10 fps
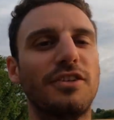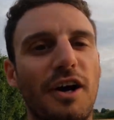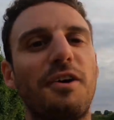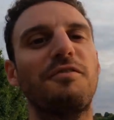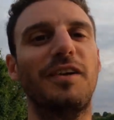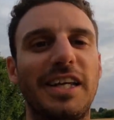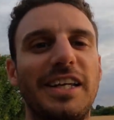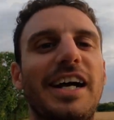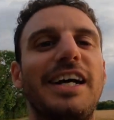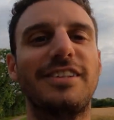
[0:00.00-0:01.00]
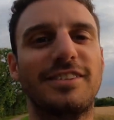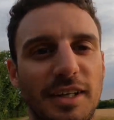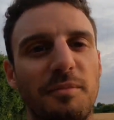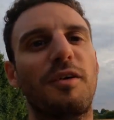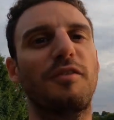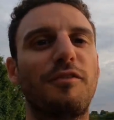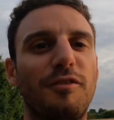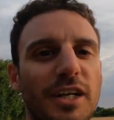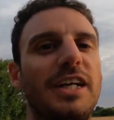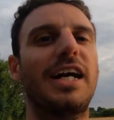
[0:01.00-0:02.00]
to hopefully a sub
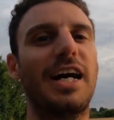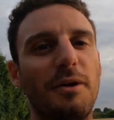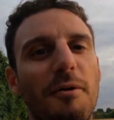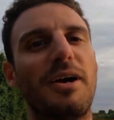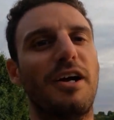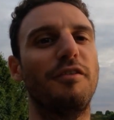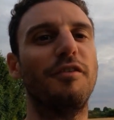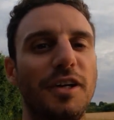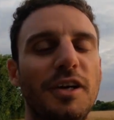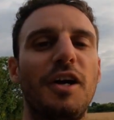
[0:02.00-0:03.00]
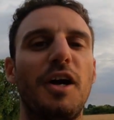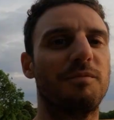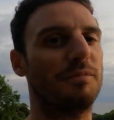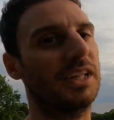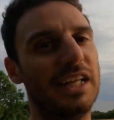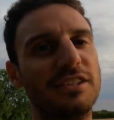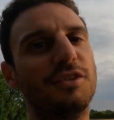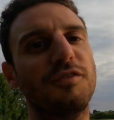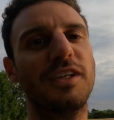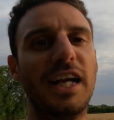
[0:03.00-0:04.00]
3-hour marathon. But that's
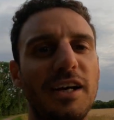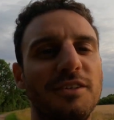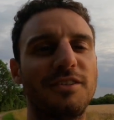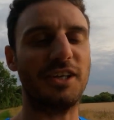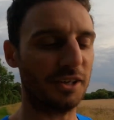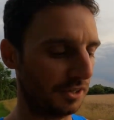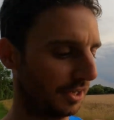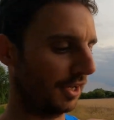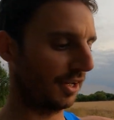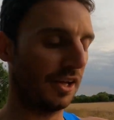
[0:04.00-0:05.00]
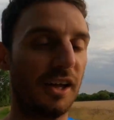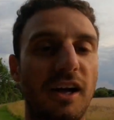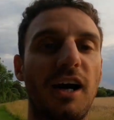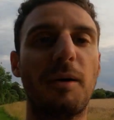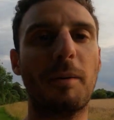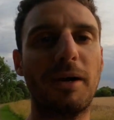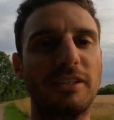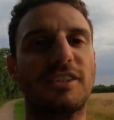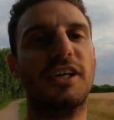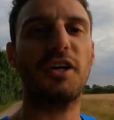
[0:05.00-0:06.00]
all for now, so I'm
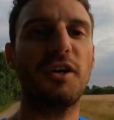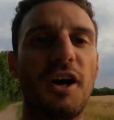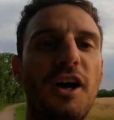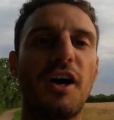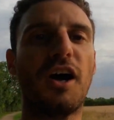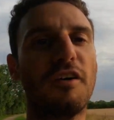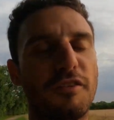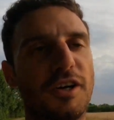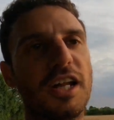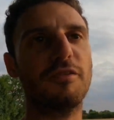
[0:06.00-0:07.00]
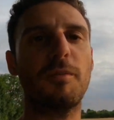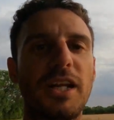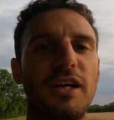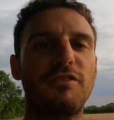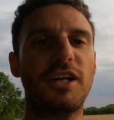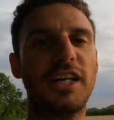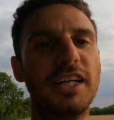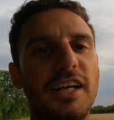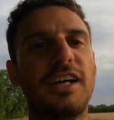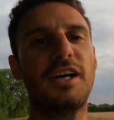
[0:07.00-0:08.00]
about to go for another minute of
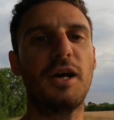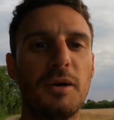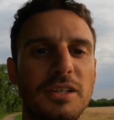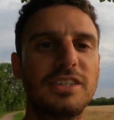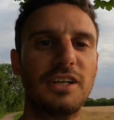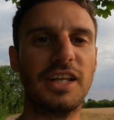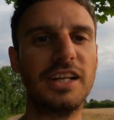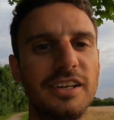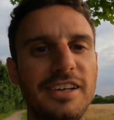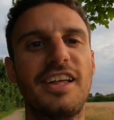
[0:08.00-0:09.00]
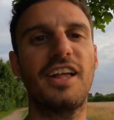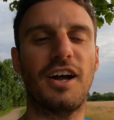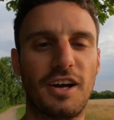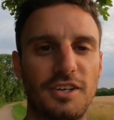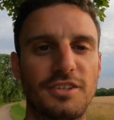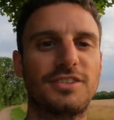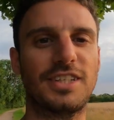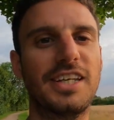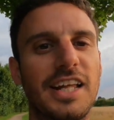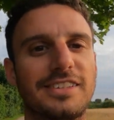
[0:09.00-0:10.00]
running. Until then, I'll
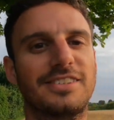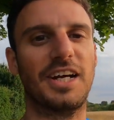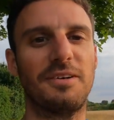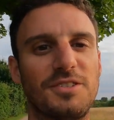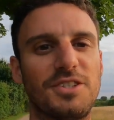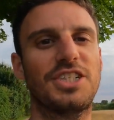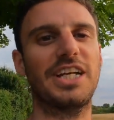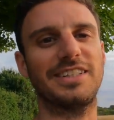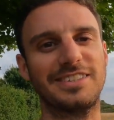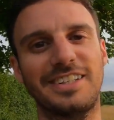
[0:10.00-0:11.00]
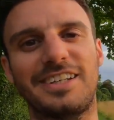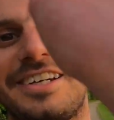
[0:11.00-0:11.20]
see you next time. Cheers.